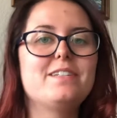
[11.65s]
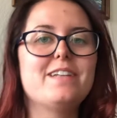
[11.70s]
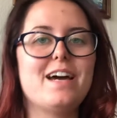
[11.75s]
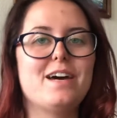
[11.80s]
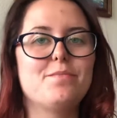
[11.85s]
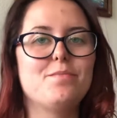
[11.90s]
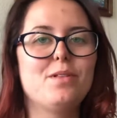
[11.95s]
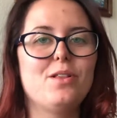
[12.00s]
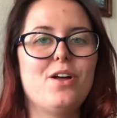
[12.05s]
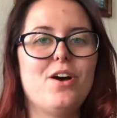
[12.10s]

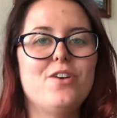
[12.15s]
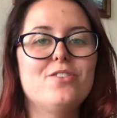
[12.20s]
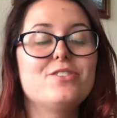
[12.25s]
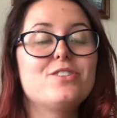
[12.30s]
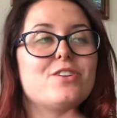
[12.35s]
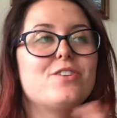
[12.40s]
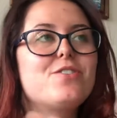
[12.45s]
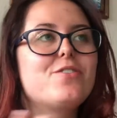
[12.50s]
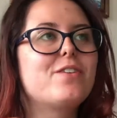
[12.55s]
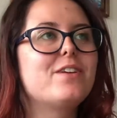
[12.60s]
down below
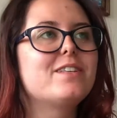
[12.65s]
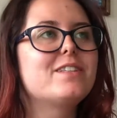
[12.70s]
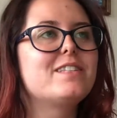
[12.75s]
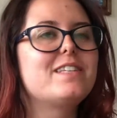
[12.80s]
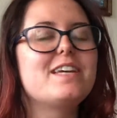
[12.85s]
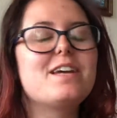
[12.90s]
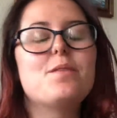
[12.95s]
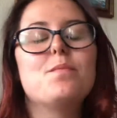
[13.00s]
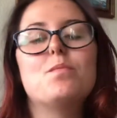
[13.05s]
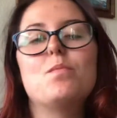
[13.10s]
so you can
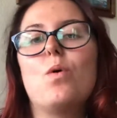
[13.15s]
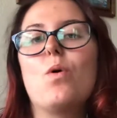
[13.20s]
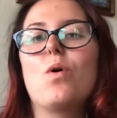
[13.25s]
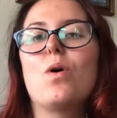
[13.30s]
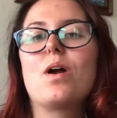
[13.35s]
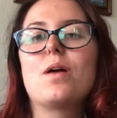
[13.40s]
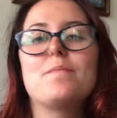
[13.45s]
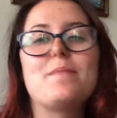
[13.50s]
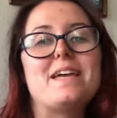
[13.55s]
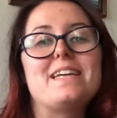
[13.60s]
see
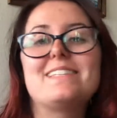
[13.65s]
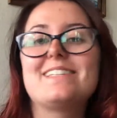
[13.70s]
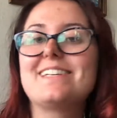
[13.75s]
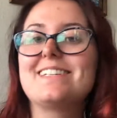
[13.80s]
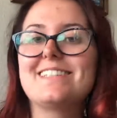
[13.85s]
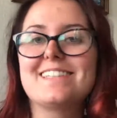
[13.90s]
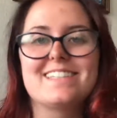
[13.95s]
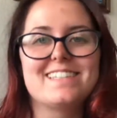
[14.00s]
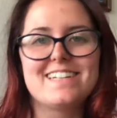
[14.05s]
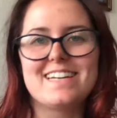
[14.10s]
more amazing
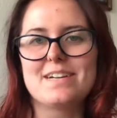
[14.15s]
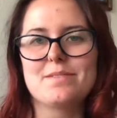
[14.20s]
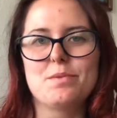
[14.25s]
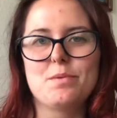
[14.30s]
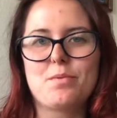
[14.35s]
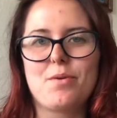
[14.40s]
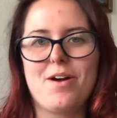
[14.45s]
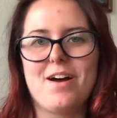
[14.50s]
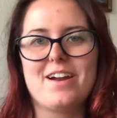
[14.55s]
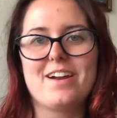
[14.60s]
sustainable
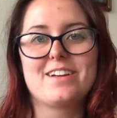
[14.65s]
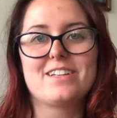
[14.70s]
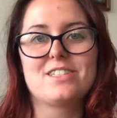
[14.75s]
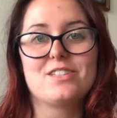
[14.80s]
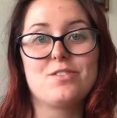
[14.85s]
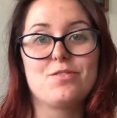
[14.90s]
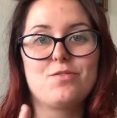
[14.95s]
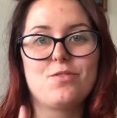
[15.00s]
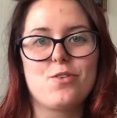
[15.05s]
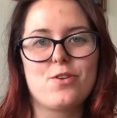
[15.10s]

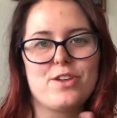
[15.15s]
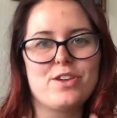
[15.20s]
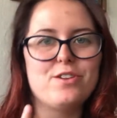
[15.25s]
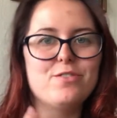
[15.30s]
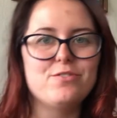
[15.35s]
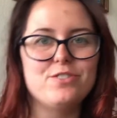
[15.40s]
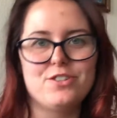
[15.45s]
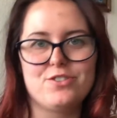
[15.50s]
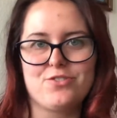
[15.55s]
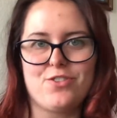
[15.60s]
products for
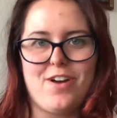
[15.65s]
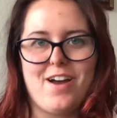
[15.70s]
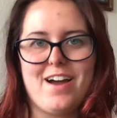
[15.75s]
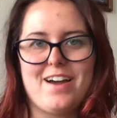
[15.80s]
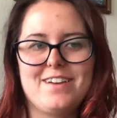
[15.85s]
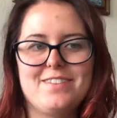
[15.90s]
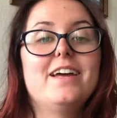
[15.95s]
you to try.